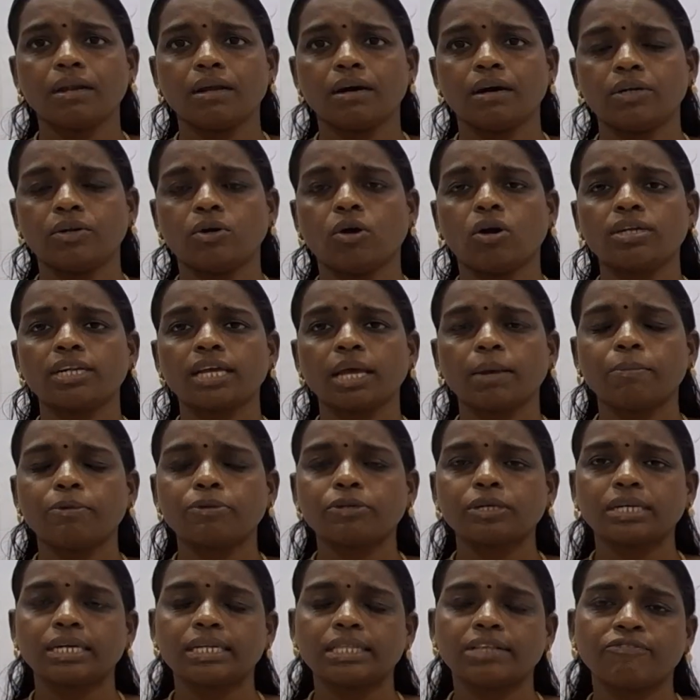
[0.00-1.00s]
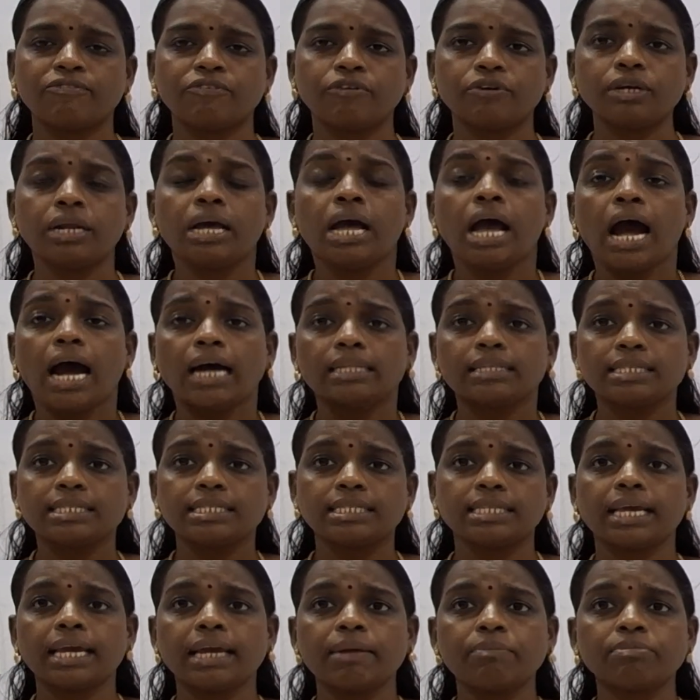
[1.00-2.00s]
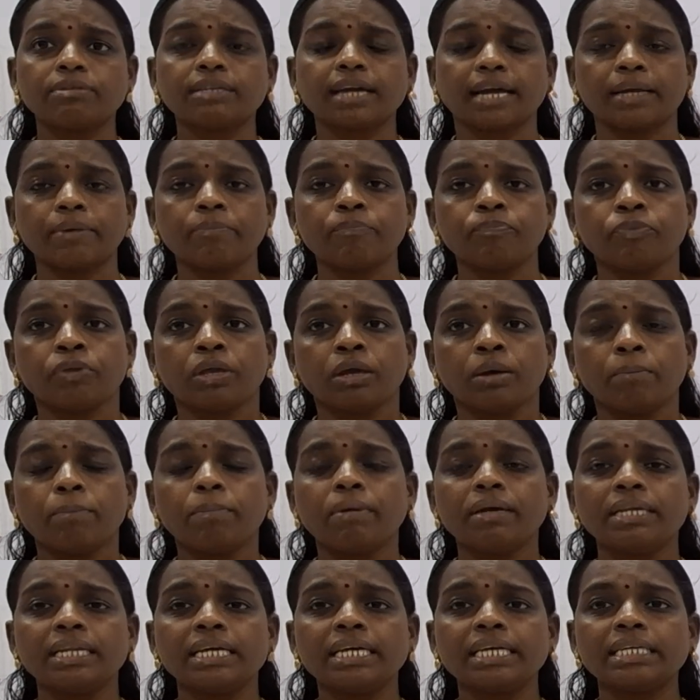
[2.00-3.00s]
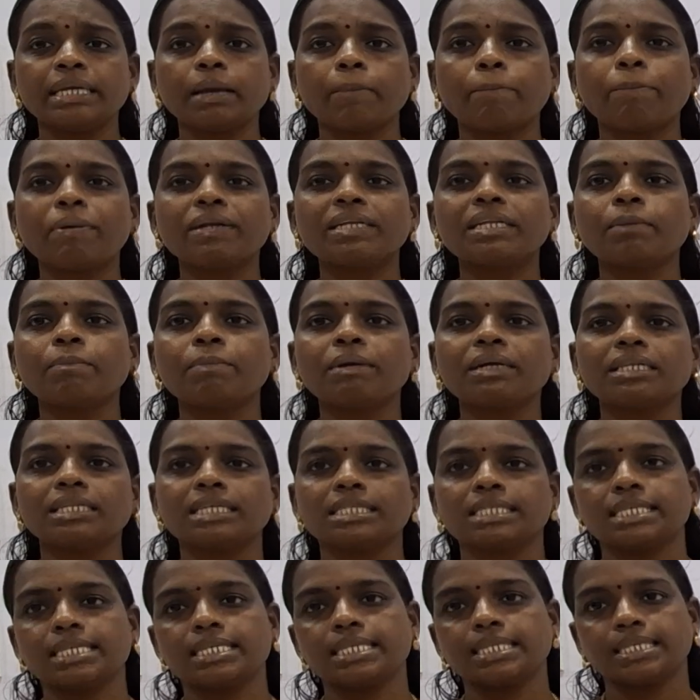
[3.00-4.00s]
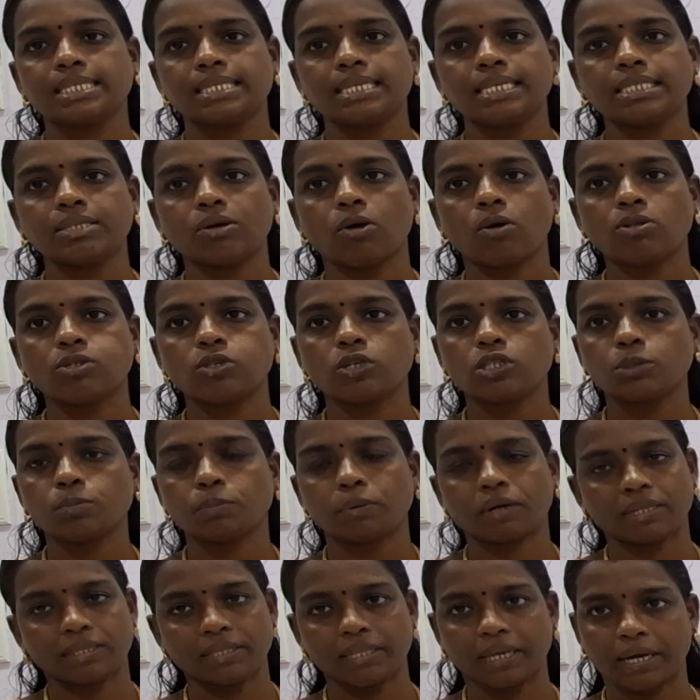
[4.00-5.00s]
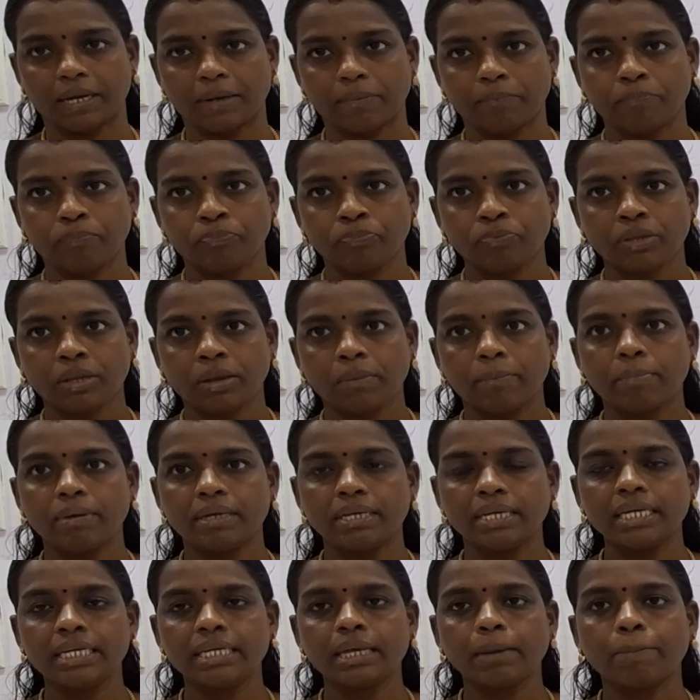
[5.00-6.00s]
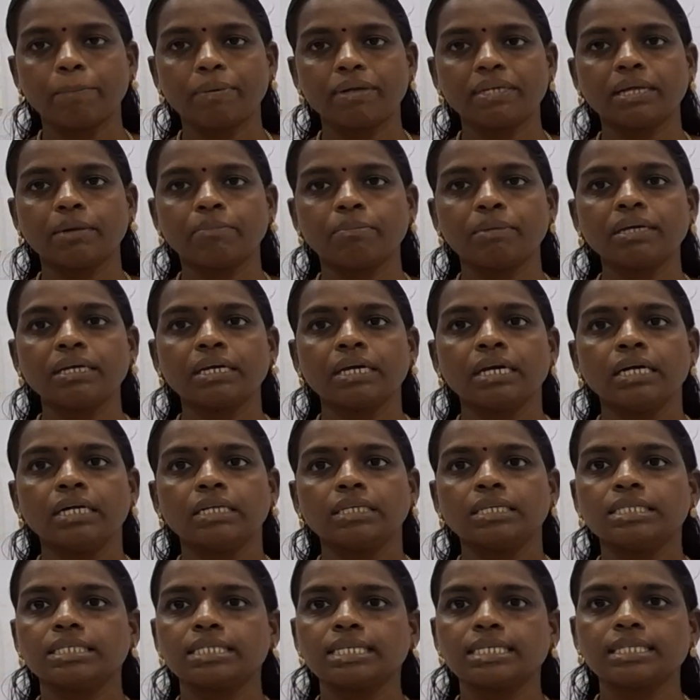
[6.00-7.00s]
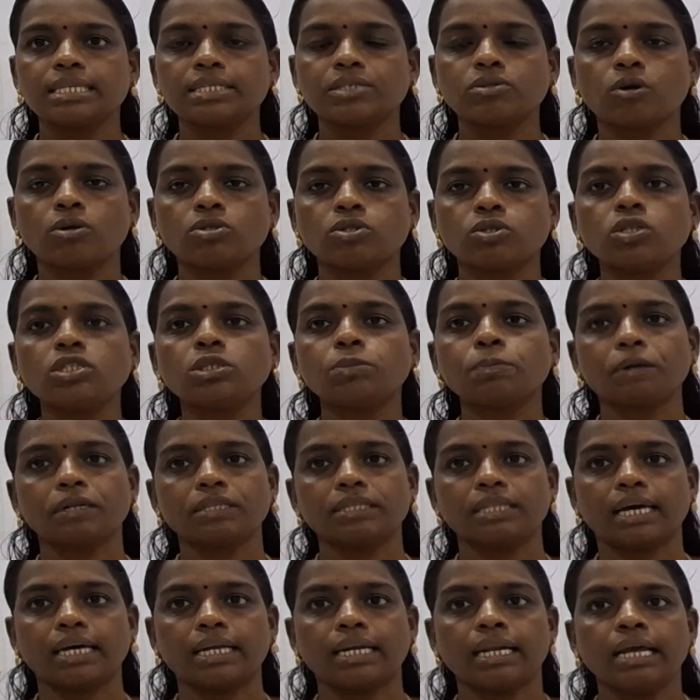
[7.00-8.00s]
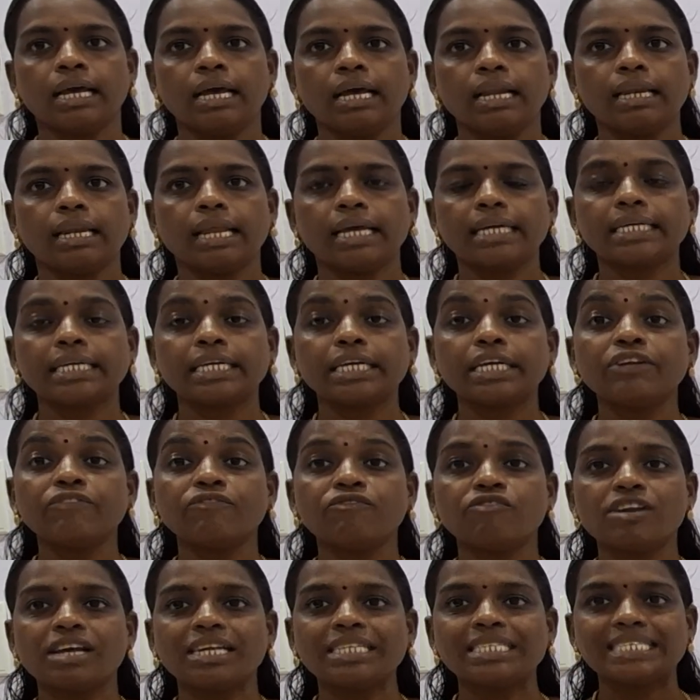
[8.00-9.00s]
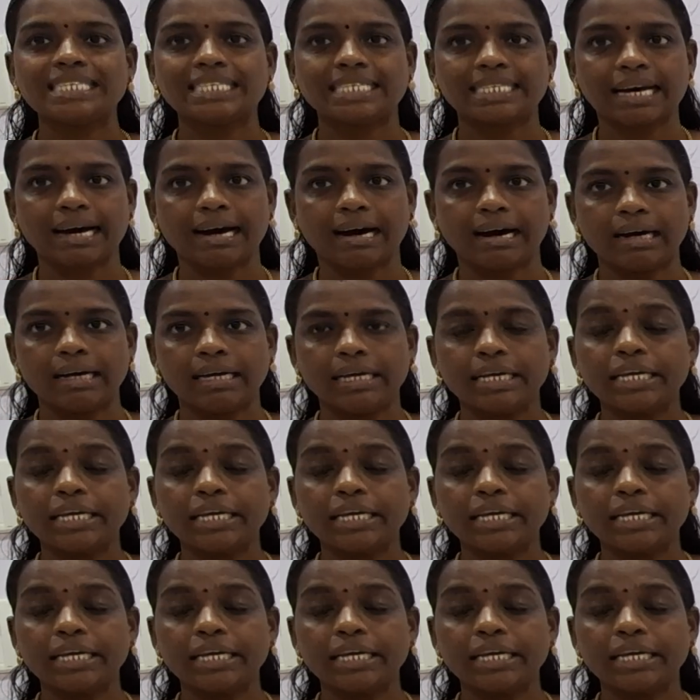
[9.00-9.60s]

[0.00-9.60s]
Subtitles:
are not able to get the food. At the same time, many epidemic diseases also spread there. Many epidemic diseases also spread there, like influenza.